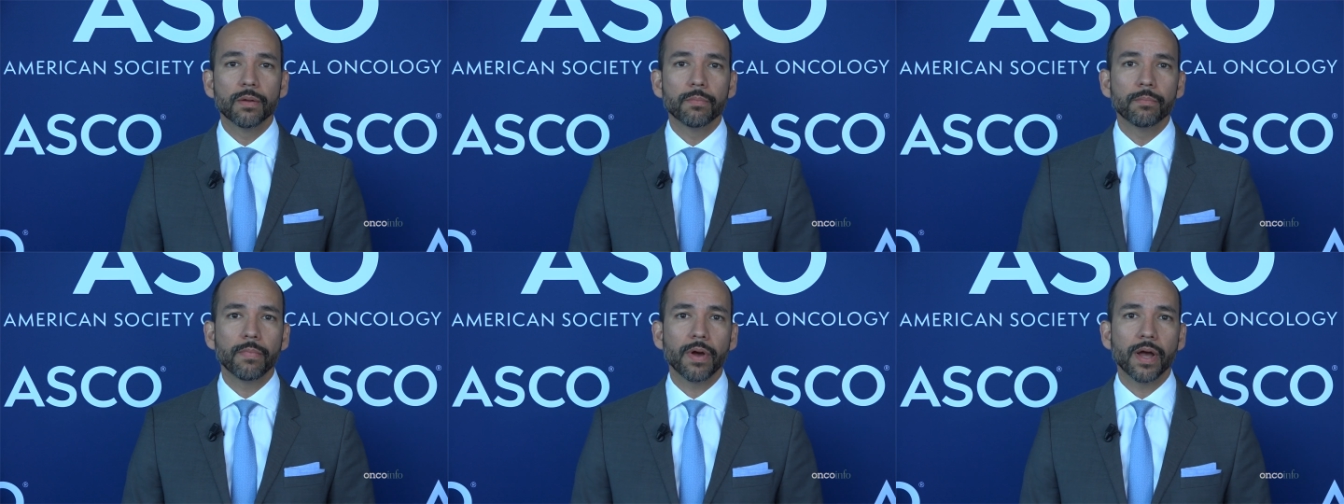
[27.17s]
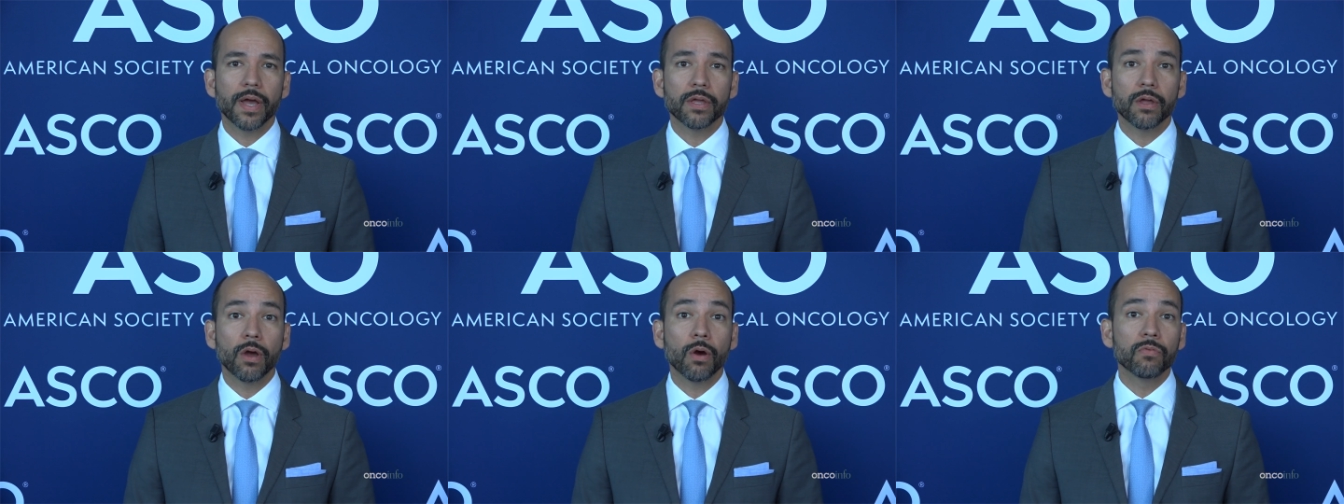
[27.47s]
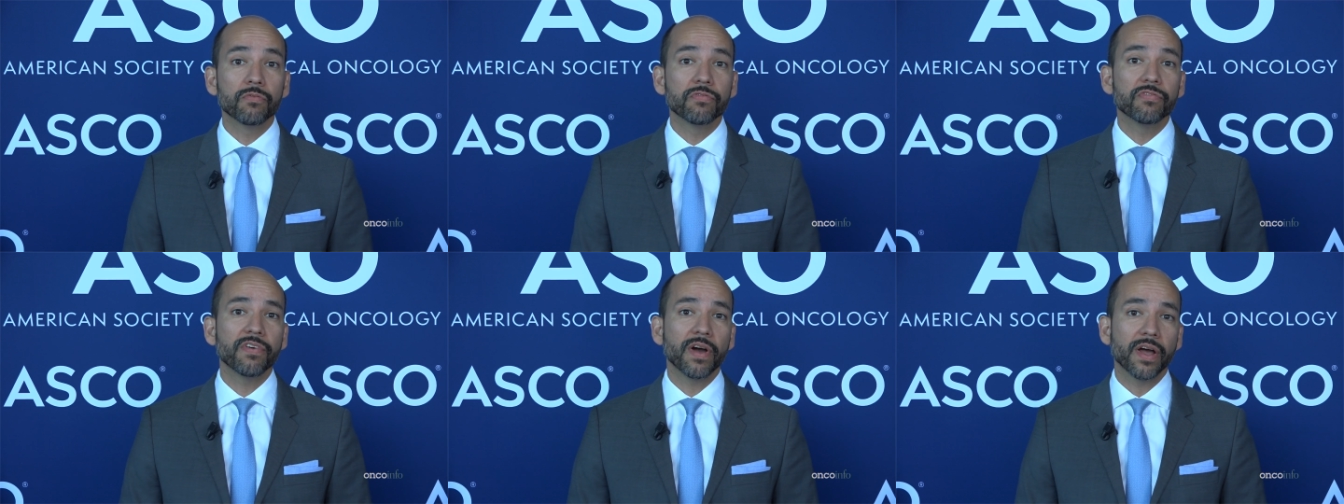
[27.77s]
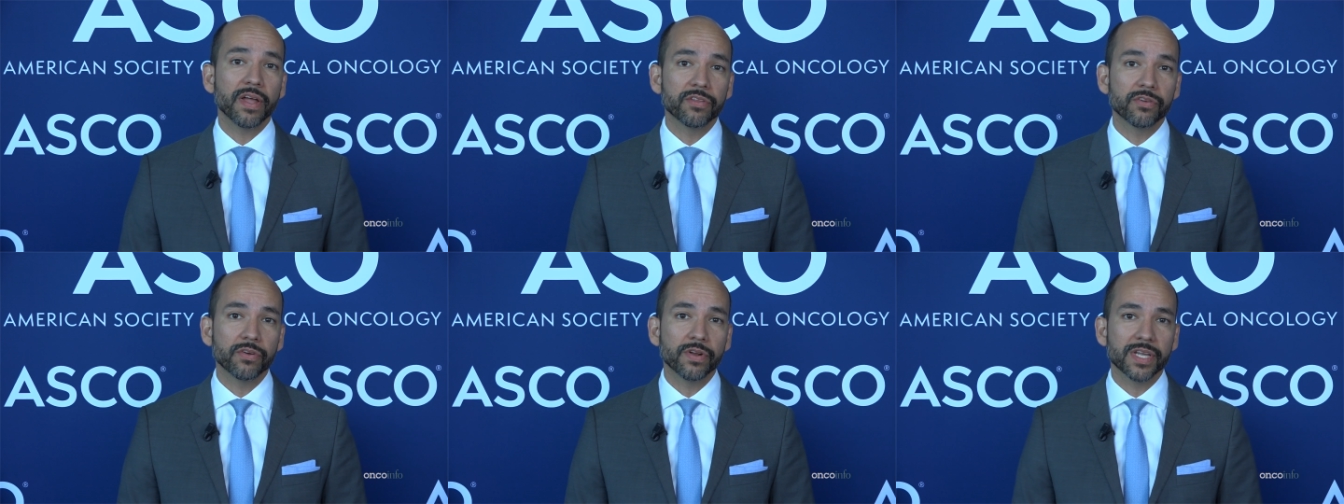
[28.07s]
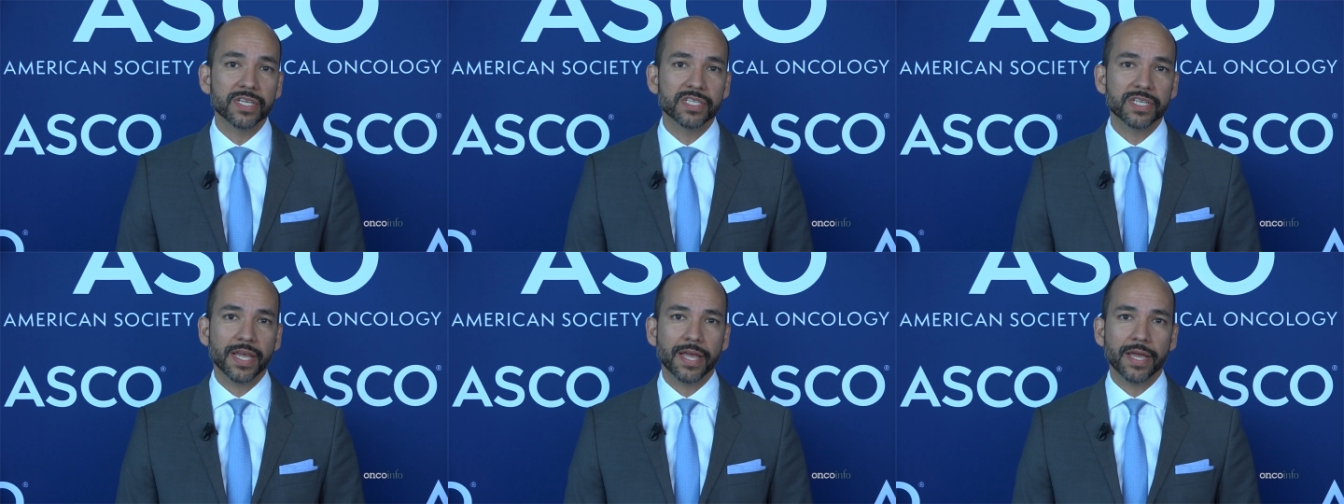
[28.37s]
my own father
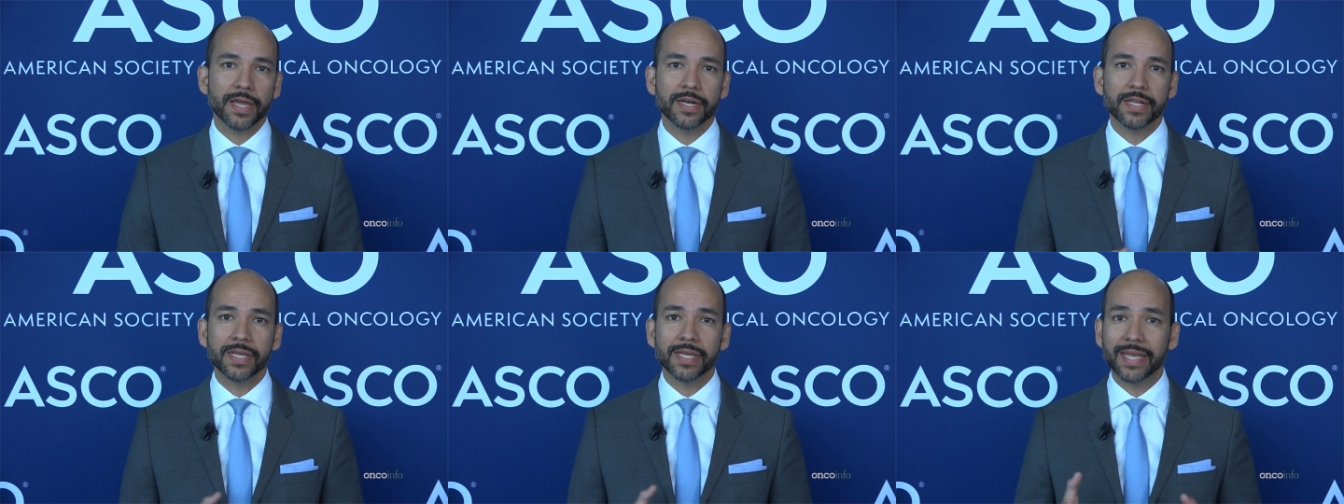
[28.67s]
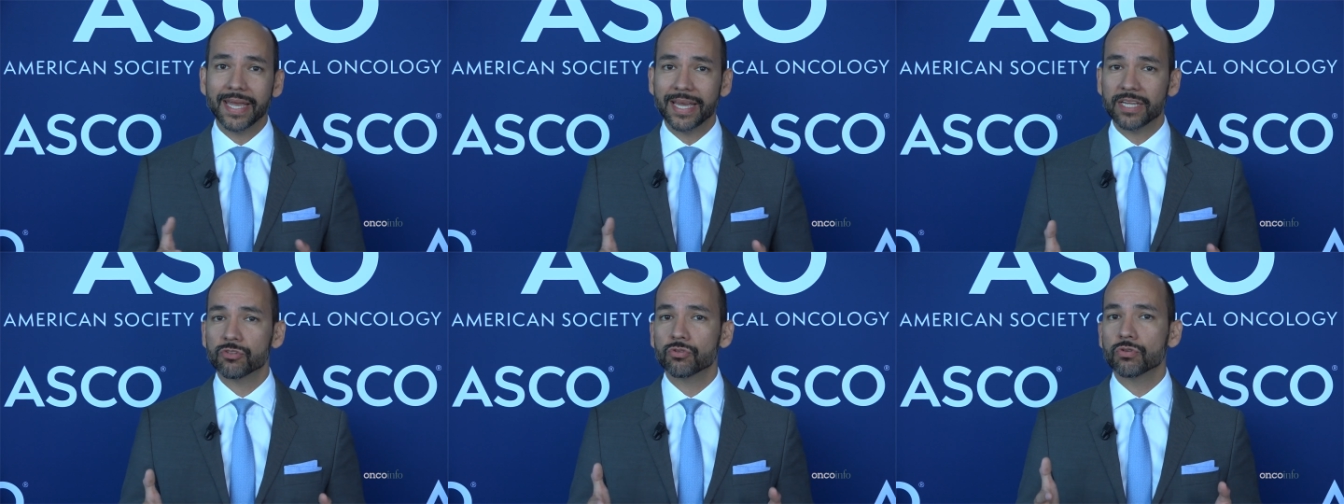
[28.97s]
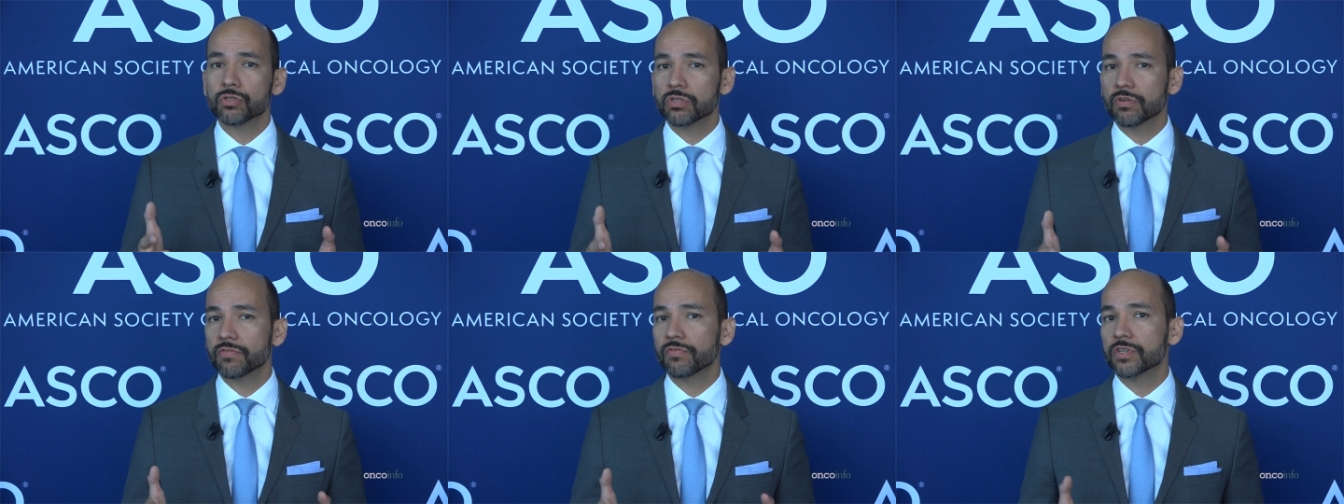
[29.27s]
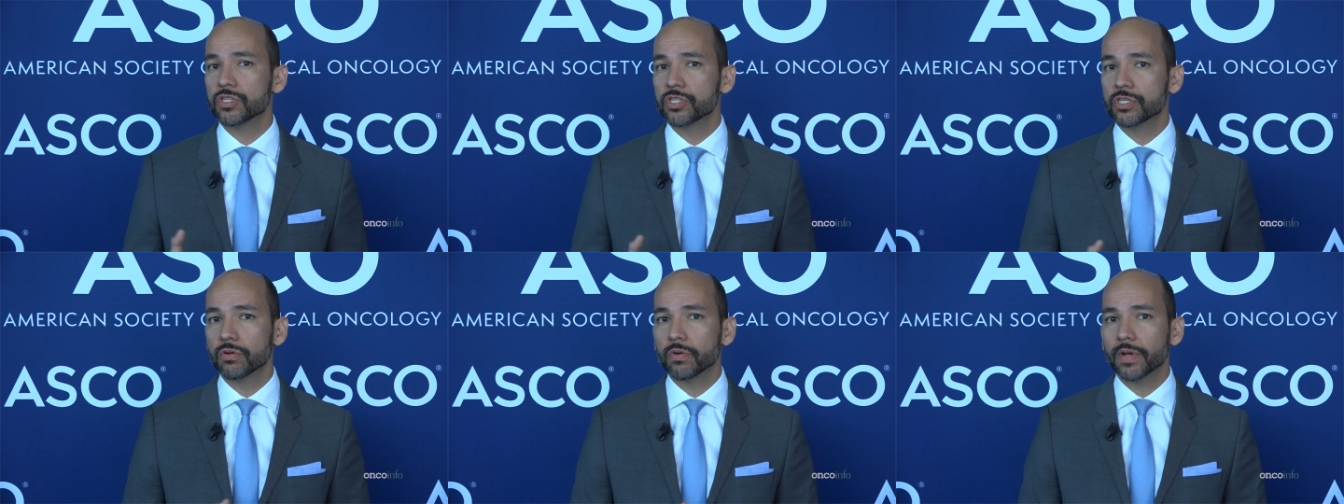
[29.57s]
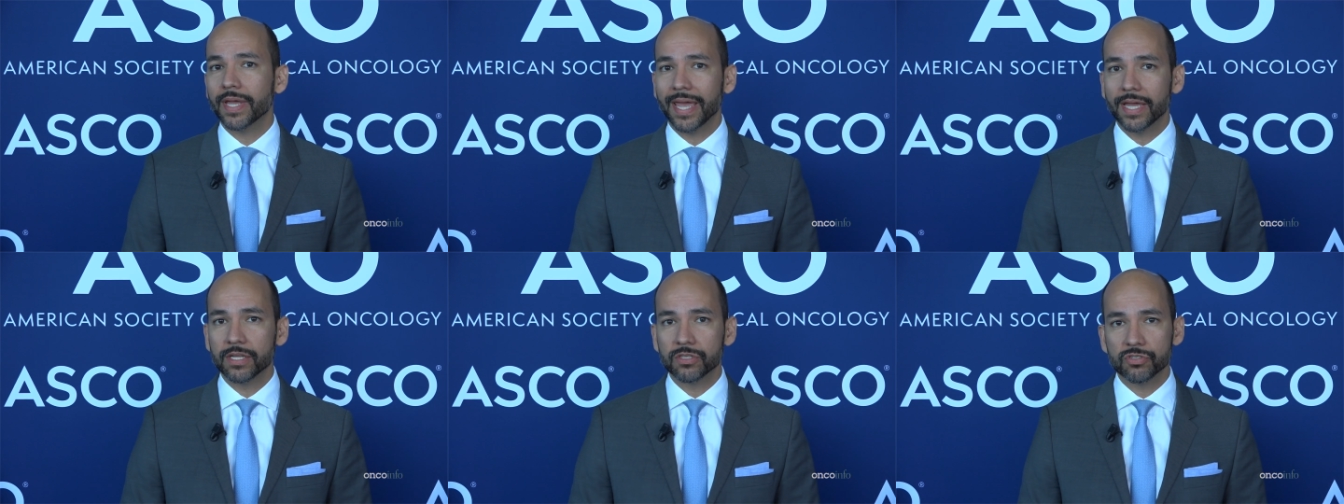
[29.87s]
has had a gastroesophageal
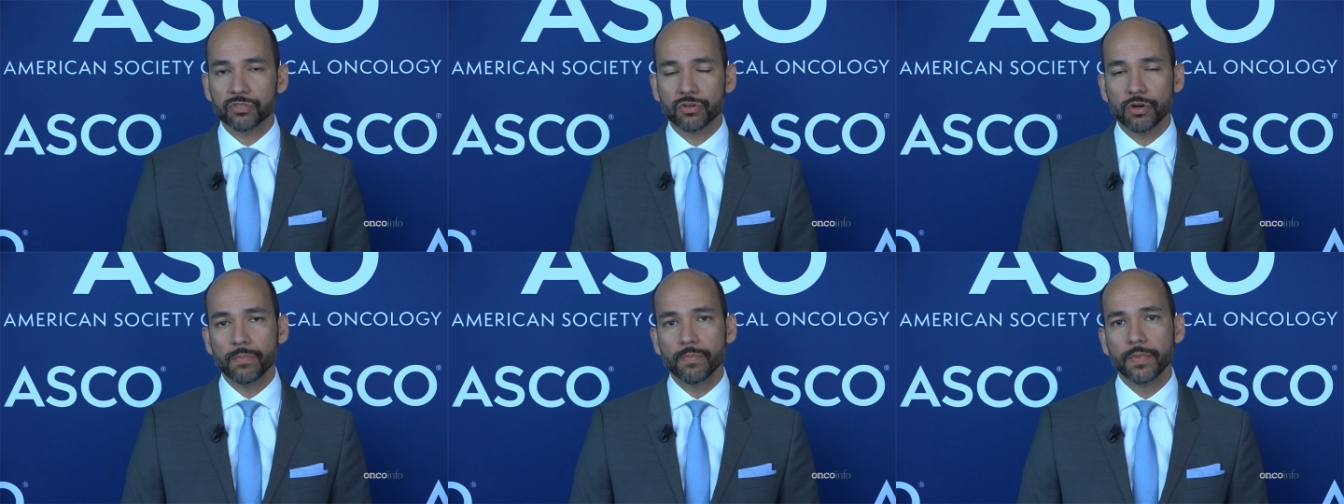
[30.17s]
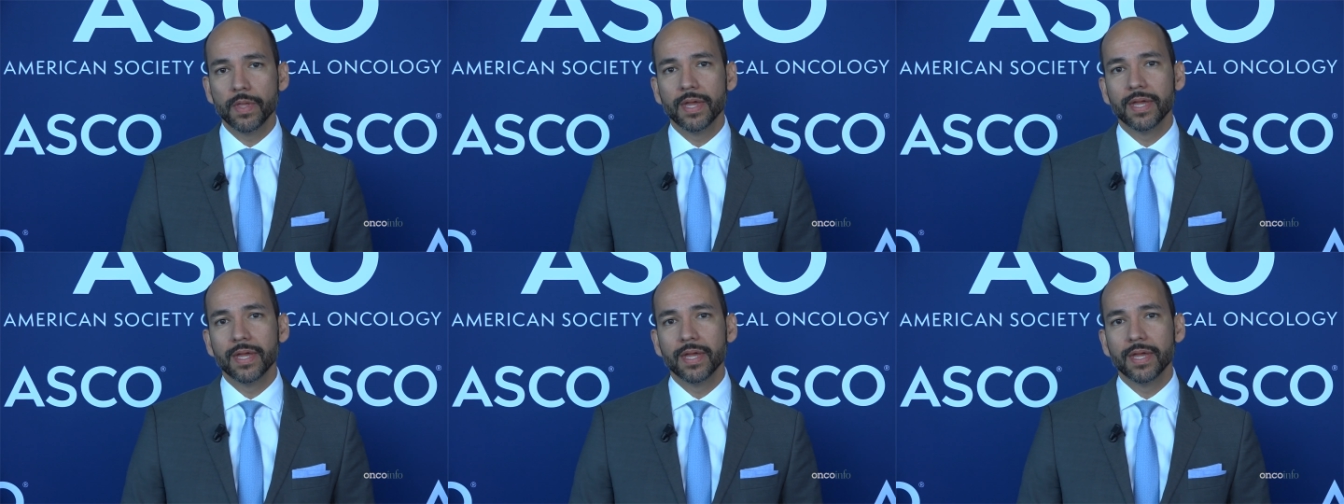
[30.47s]
cancer